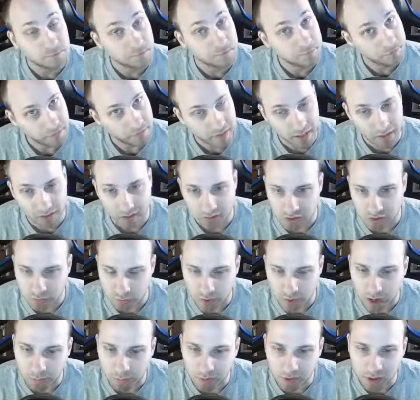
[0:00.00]
Now let's
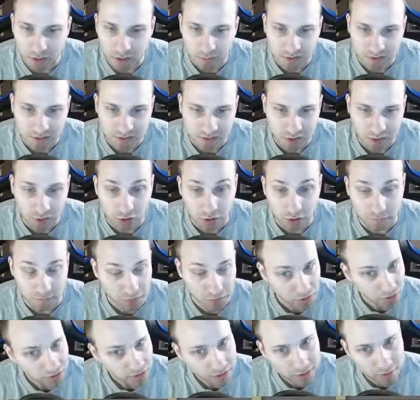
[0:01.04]
swap it up. Let's say all of
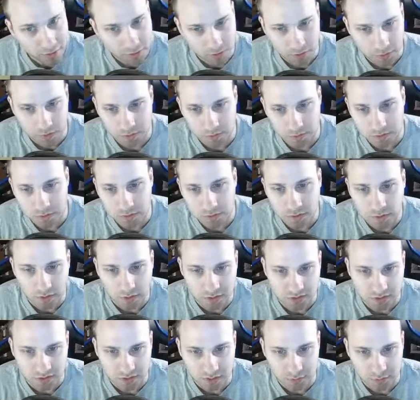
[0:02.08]
your heroes
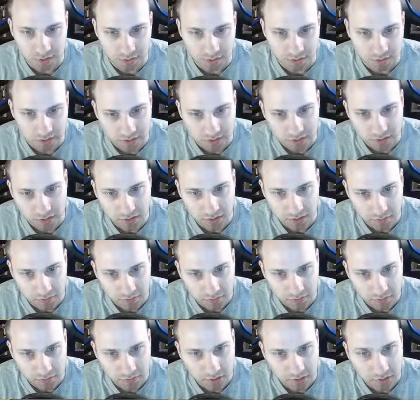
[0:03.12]
are sleeping, because, you know,
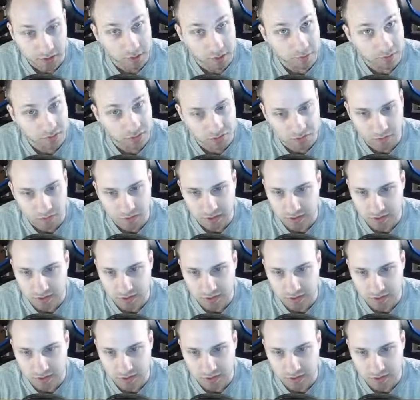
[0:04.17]
our heroes do need to